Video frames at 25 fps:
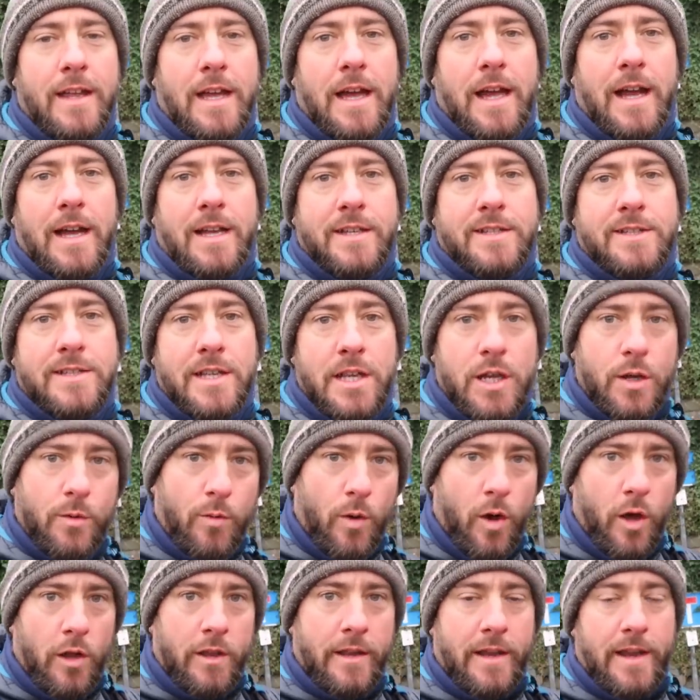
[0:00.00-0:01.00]
I see you
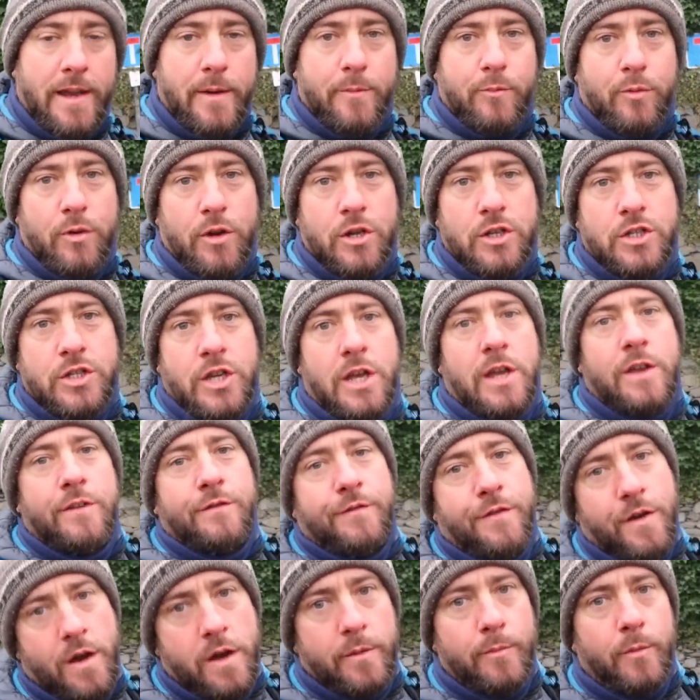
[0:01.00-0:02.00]
all and I appreciate it
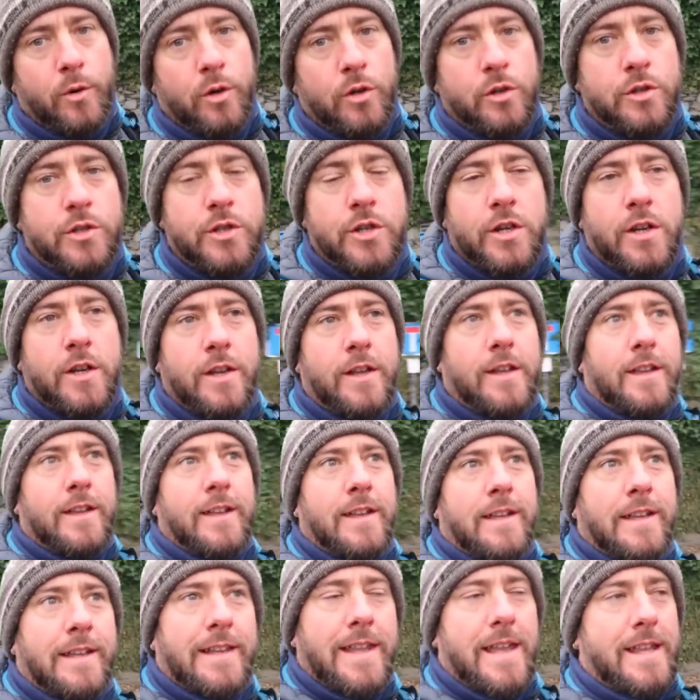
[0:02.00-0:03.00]
very much.
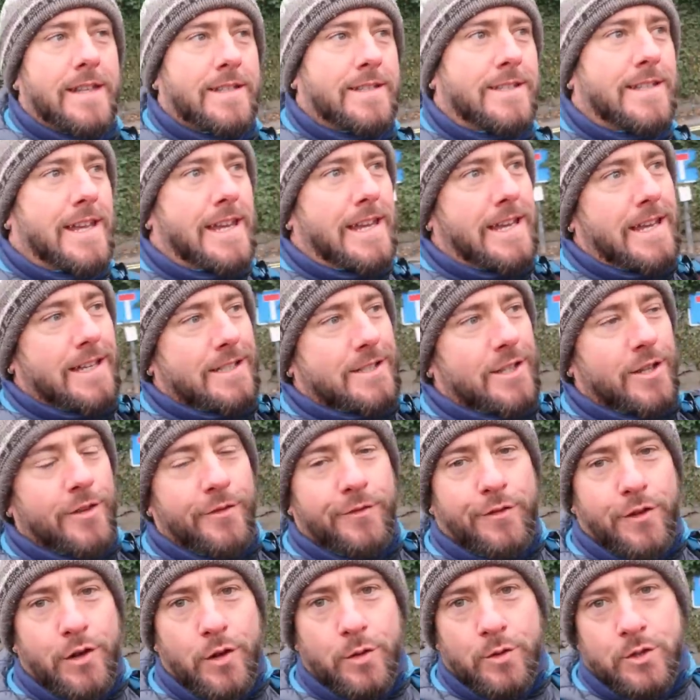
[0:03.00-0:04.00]
Let's take it to the
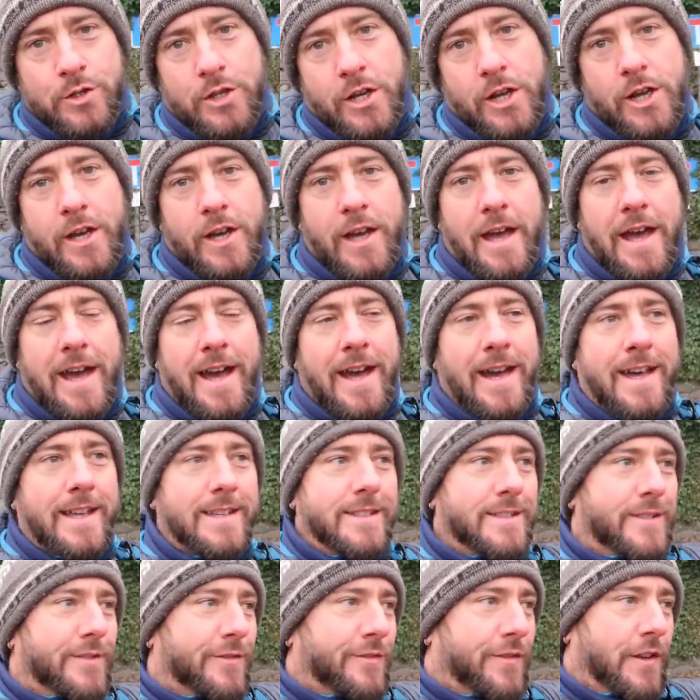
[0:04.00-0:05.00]
future
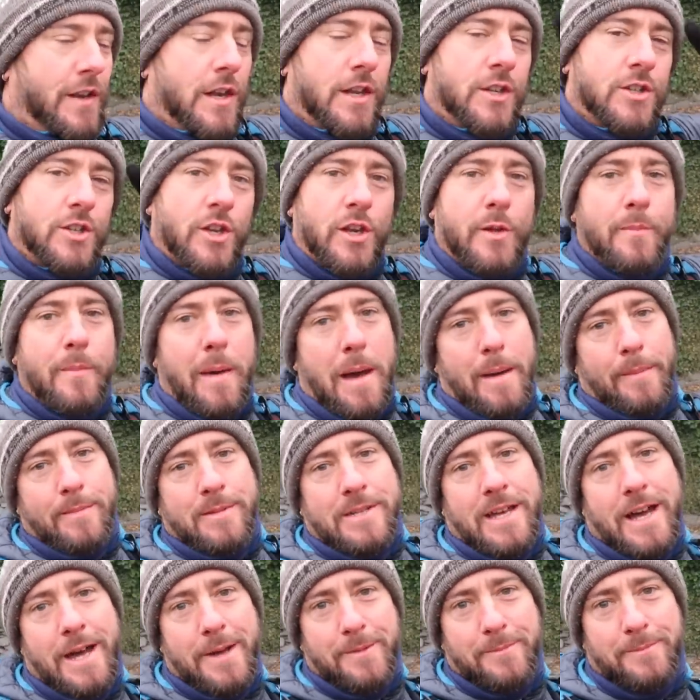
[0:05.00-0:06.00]
and finish on a map
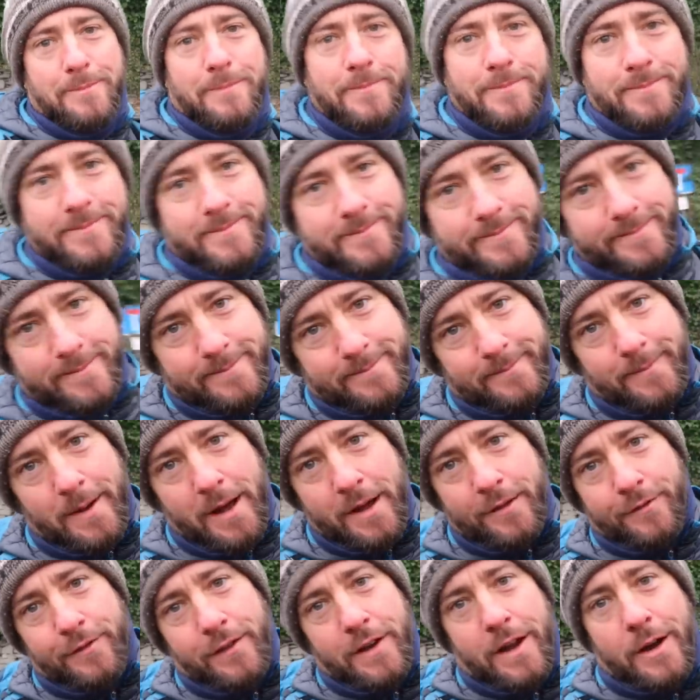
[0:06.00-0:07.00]
time.
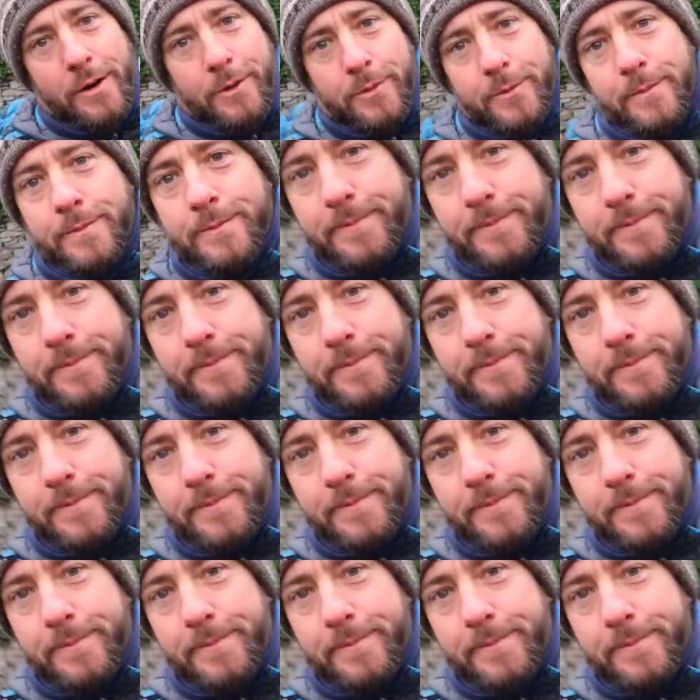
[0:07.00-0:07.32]
Bye for now.